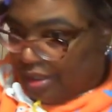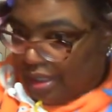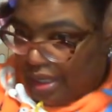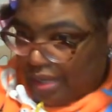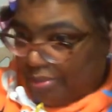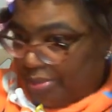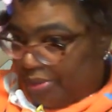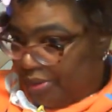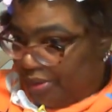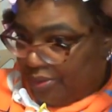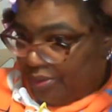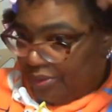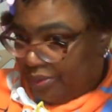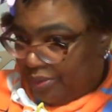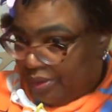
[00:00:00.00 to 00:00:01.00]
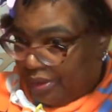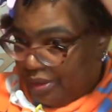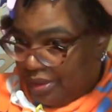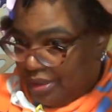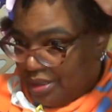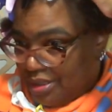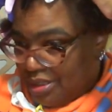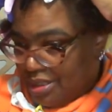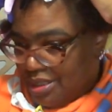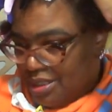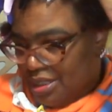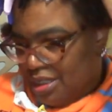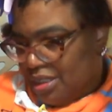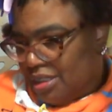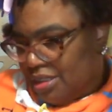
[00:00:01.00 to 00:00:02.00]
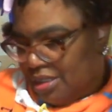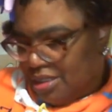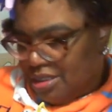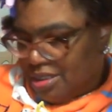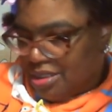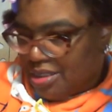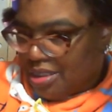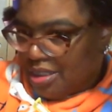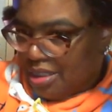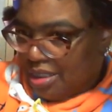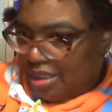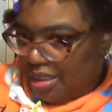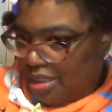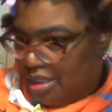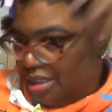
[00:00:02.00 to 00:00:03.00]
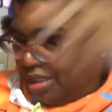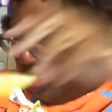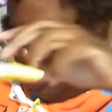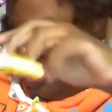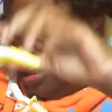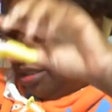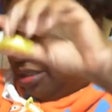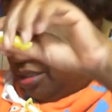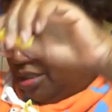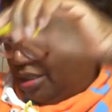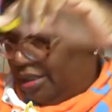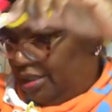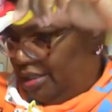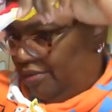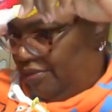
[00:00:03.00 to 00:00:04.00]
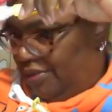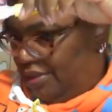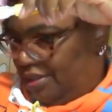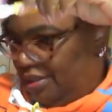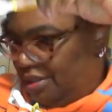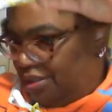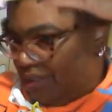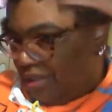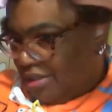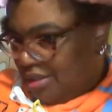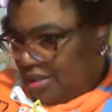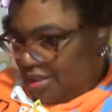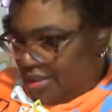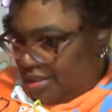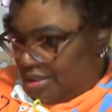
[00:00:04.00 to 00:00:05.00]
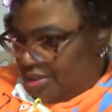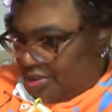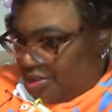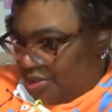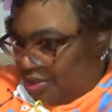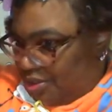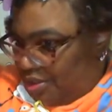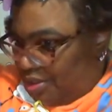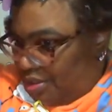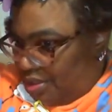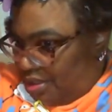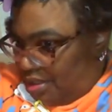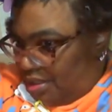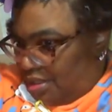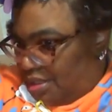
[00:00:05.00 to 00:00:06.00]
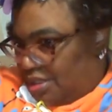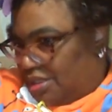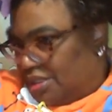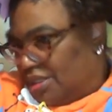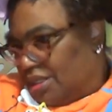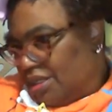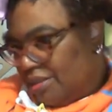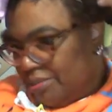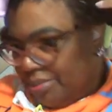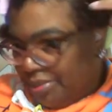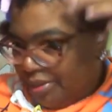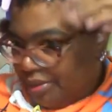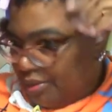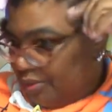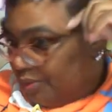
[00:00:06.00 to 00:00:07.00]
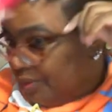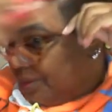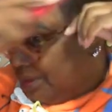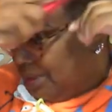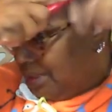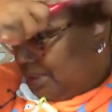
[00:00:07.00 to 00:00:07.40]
I put on some, this is a leave-in conditioner that I'm putting on,